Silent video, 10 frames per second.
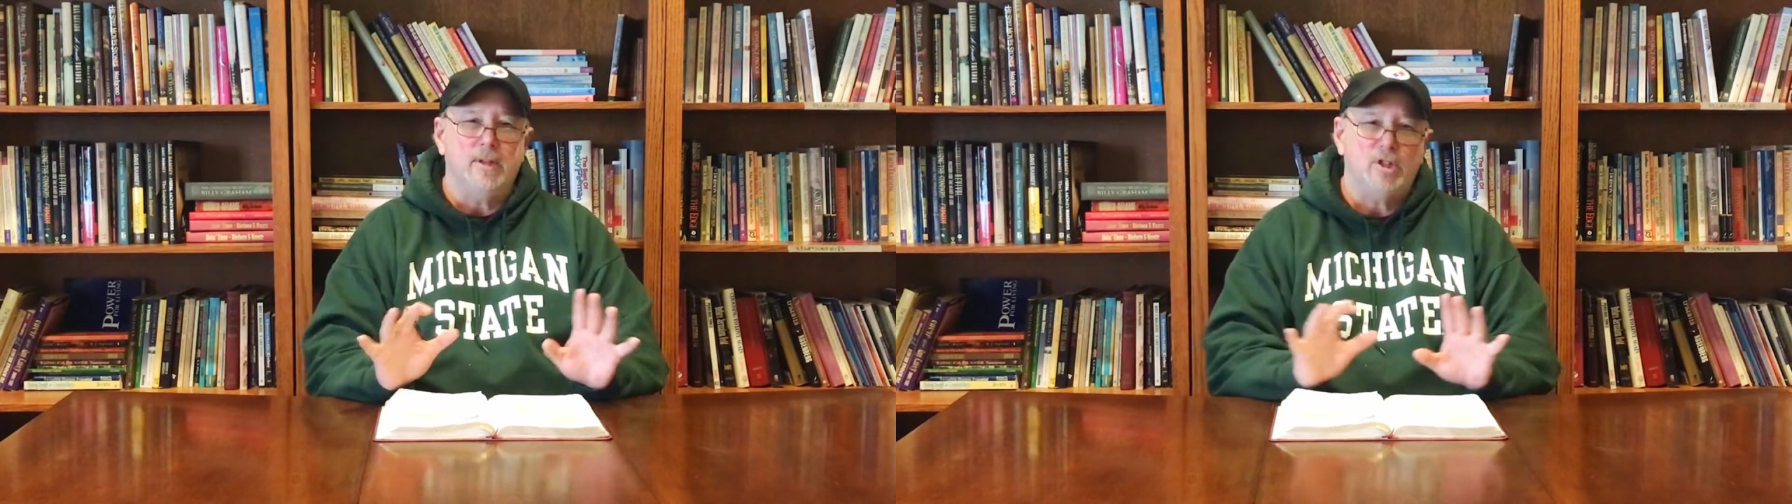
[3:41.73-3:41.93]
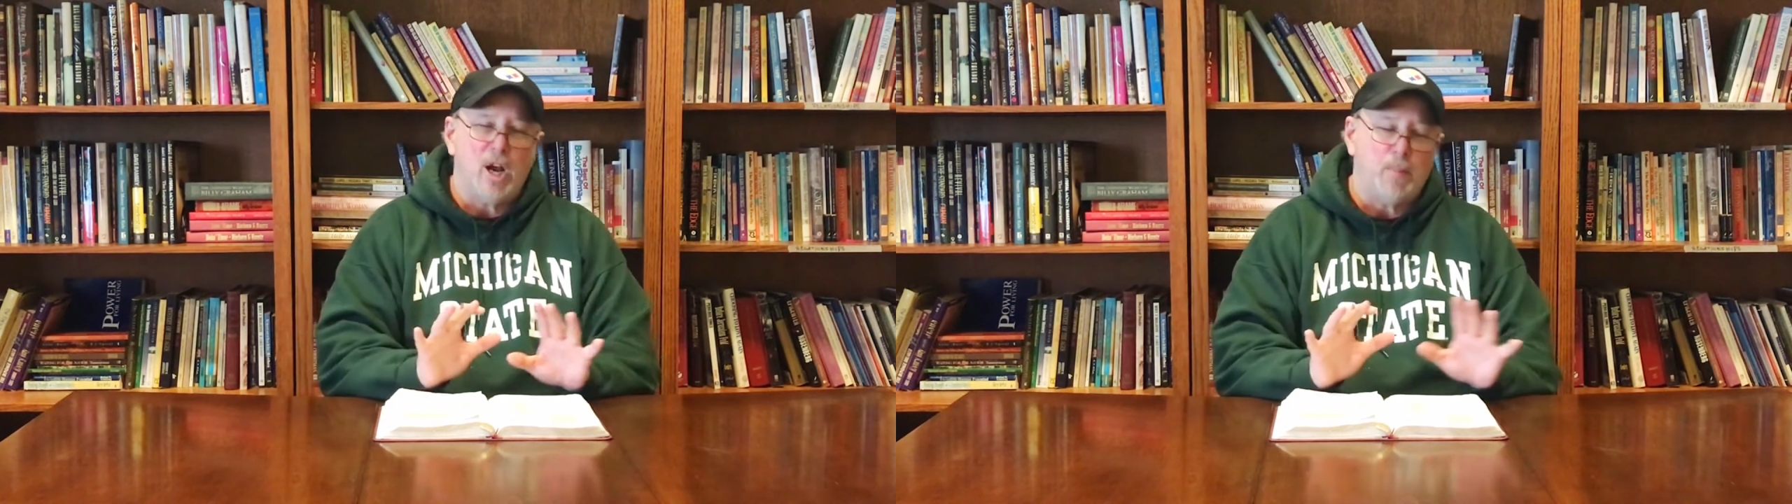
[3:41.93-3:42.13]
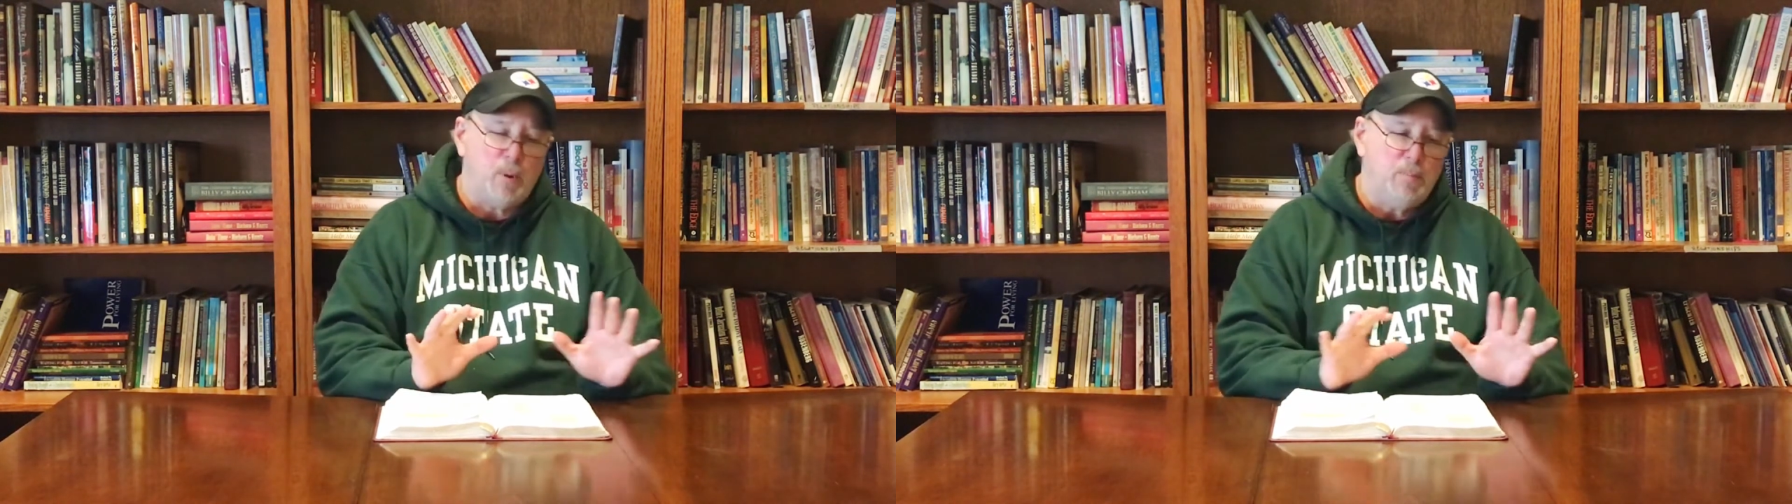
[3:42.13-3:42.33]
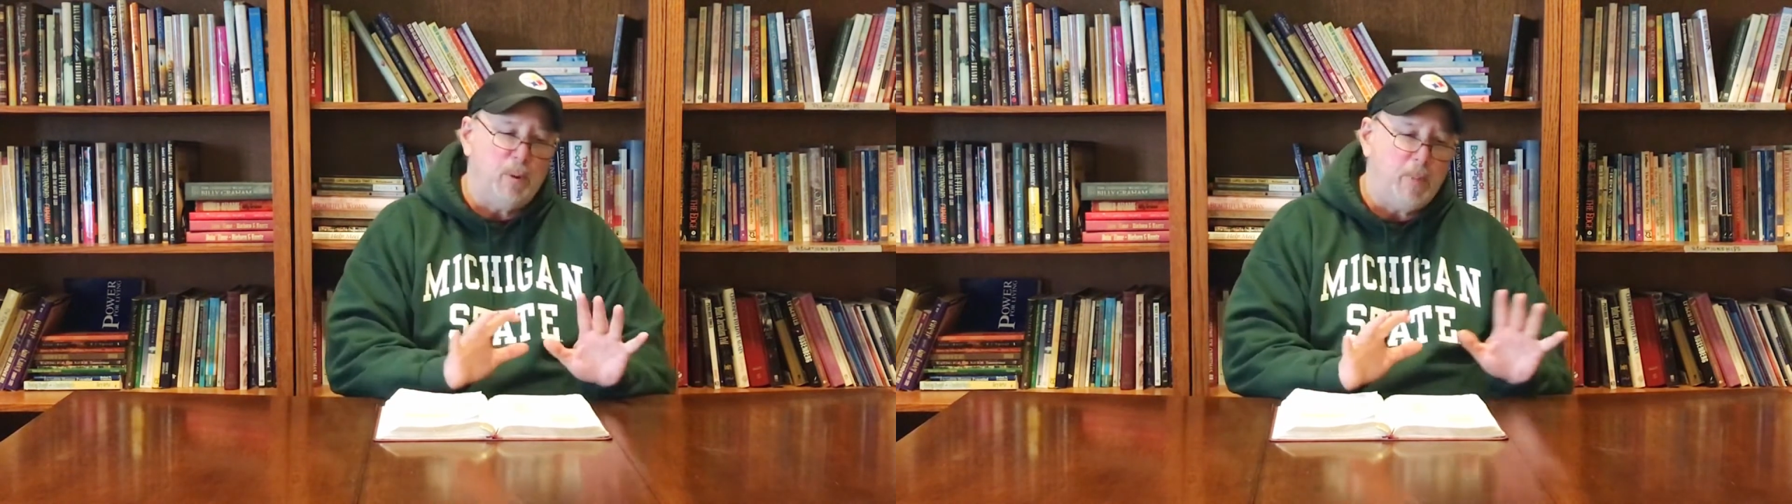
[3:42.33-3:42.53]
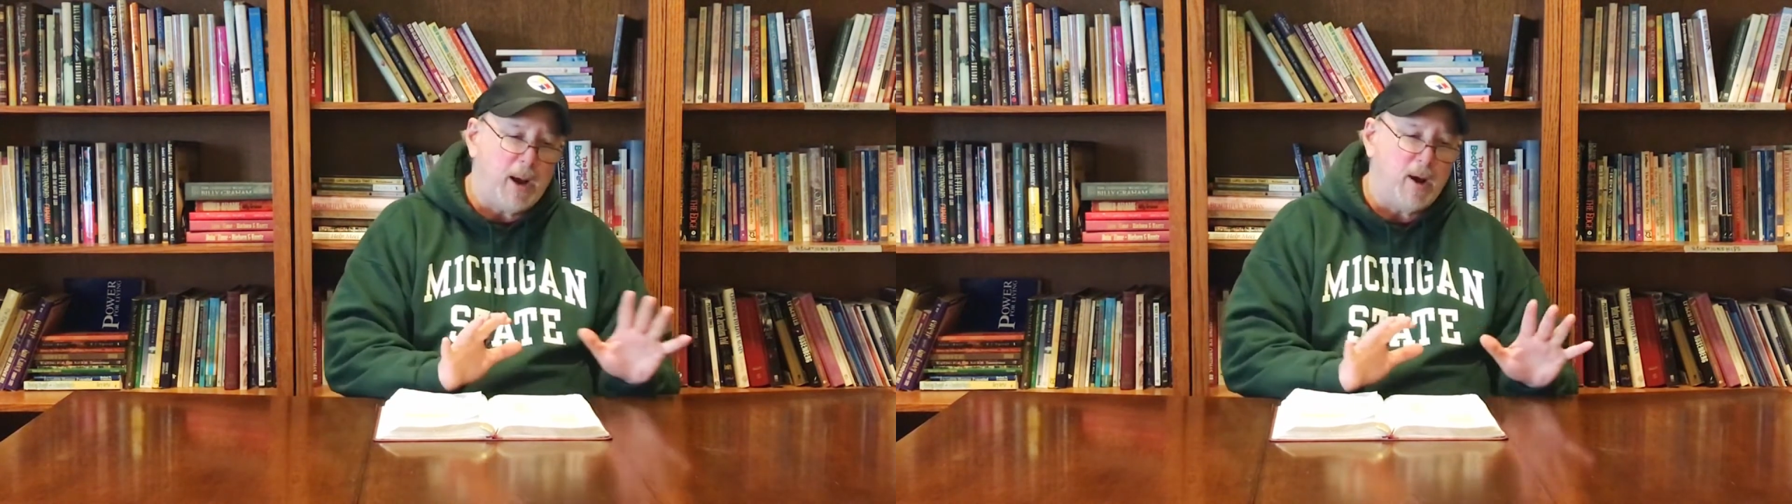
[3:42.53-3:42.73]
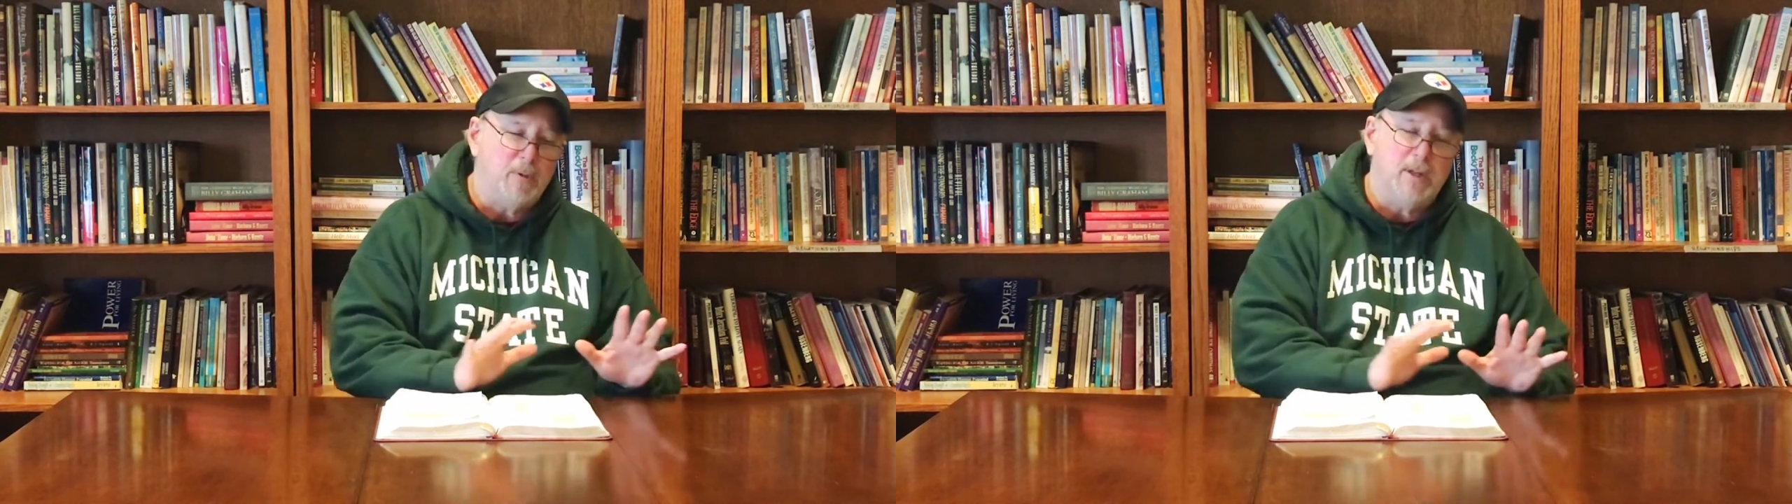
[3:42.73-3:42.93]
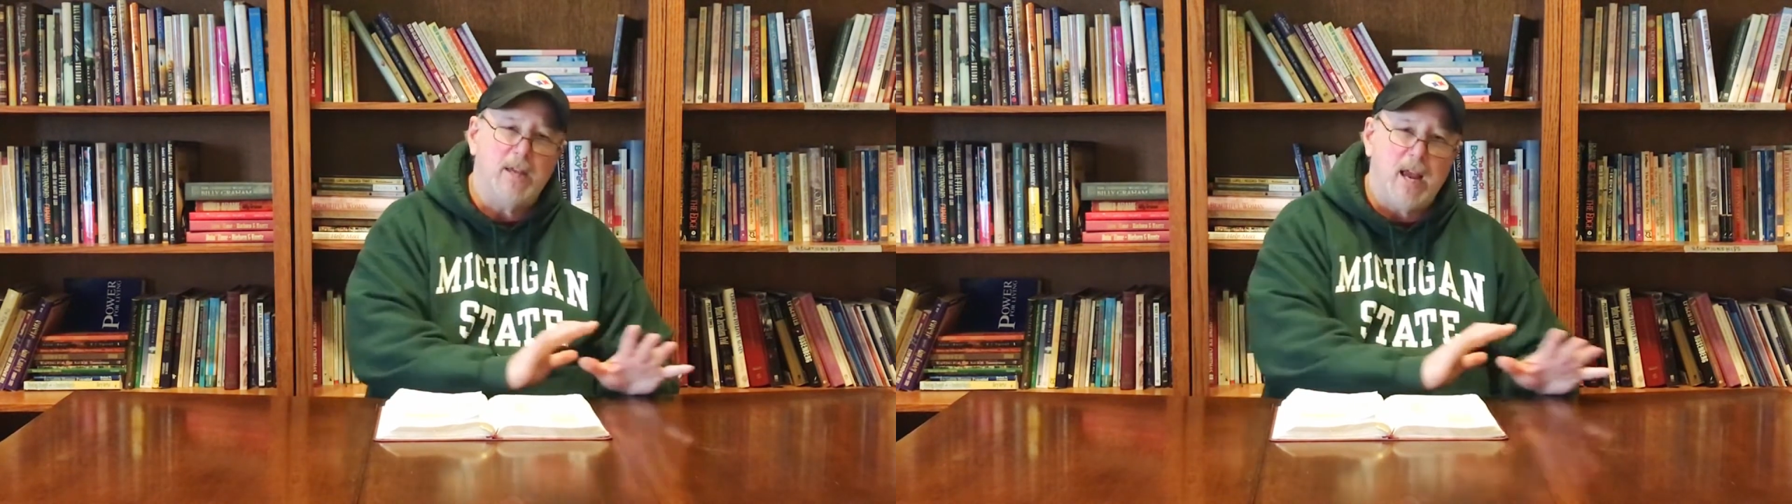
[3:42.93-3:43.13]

the shepherd prepared the